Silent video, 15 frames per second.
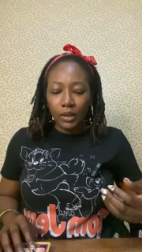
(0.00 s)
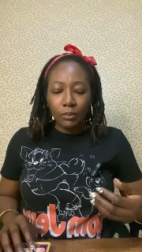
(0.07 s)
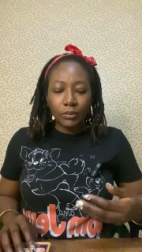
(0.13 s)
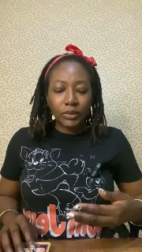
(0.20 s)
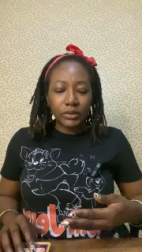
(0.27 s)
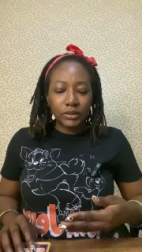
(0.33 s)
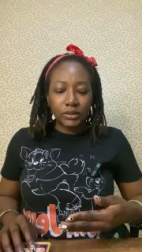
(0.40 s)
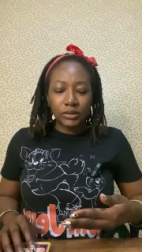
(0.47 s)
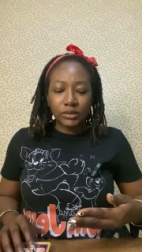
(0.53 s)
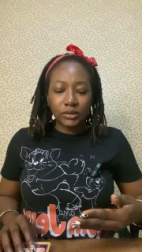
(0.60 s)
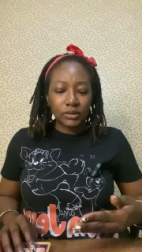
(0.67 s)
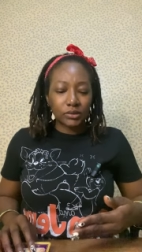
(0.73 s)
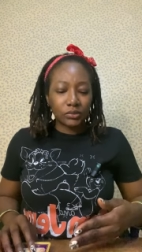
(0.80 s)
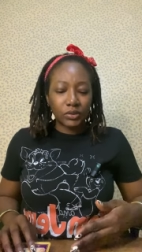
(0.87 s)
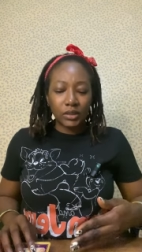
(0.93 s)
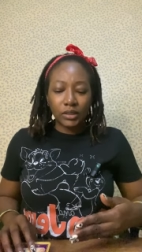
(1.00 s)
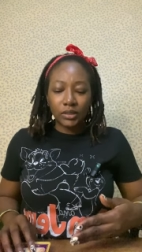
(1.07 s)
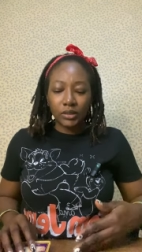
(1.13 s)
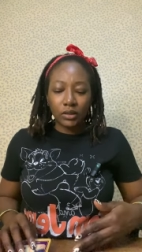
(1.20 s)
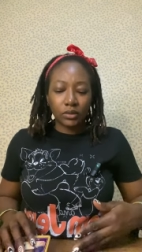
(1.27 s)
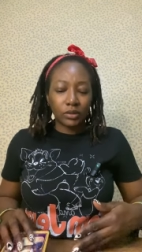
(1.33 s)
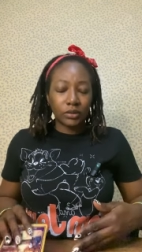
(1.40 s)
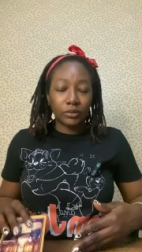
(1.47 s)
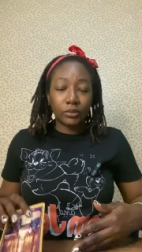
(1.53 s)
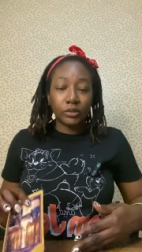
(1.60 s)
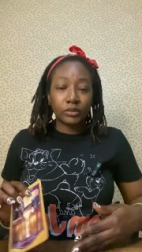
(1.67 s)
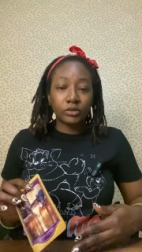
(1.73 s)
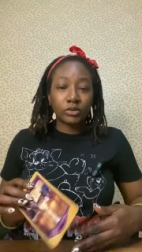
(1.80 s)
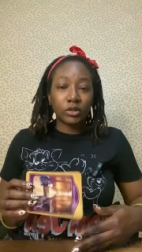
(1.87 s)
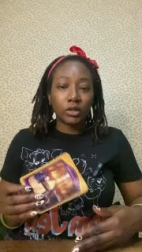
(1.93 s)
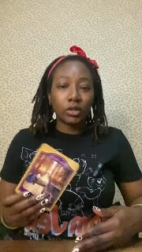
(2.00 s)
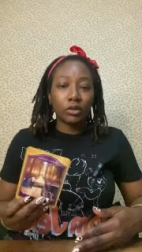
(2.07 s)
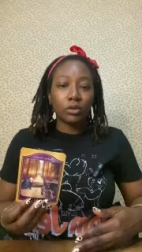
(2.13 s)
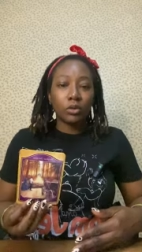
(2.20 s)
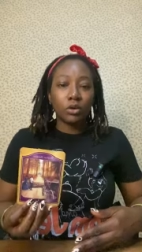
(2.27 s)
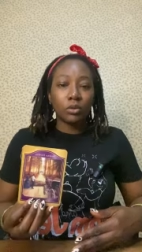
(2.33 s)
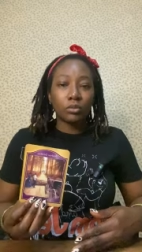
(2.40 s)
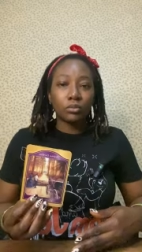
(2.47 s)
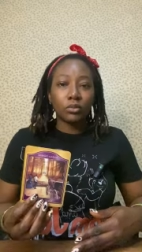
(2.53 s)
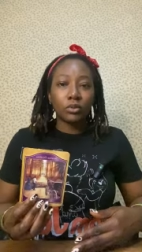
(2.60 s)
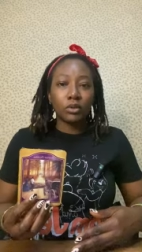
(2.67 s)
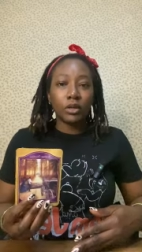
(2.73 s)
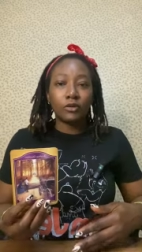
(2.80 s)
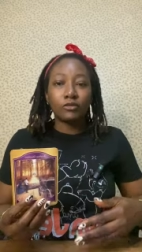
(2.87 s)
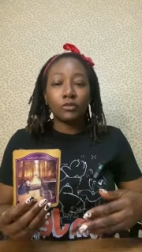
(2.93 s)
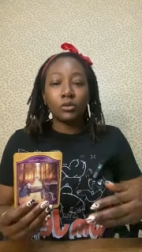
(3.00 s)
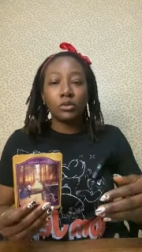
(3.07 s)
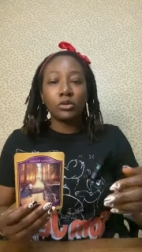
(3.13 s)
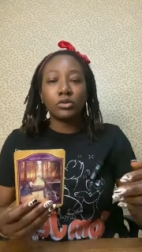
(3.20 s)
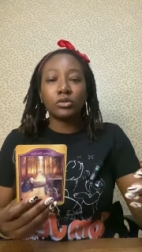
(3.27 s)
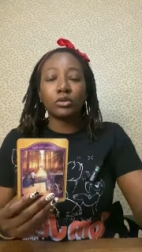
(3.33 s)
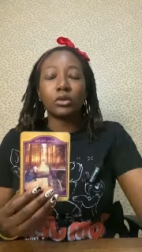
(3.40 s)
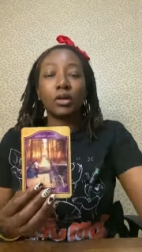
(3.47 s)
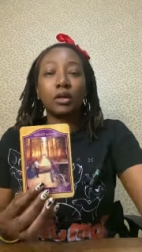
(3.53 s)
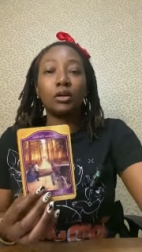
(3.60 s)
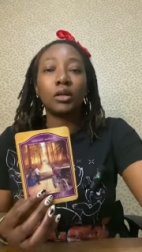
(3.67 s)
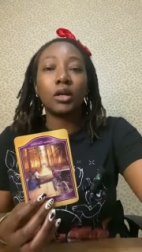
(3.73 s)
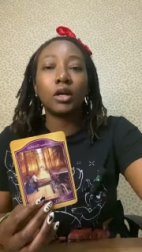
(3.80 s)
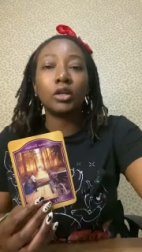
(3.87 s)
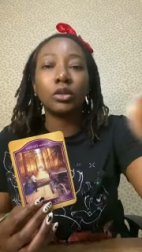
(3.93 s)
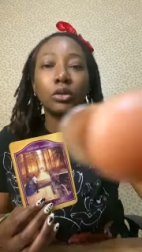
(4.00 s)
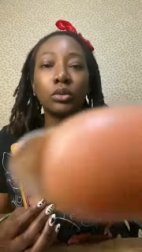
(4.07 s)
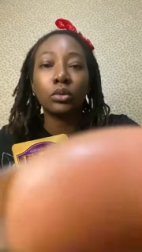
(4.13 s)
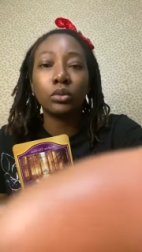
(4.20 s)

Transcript: but this is really all around your income. Your focus is on how can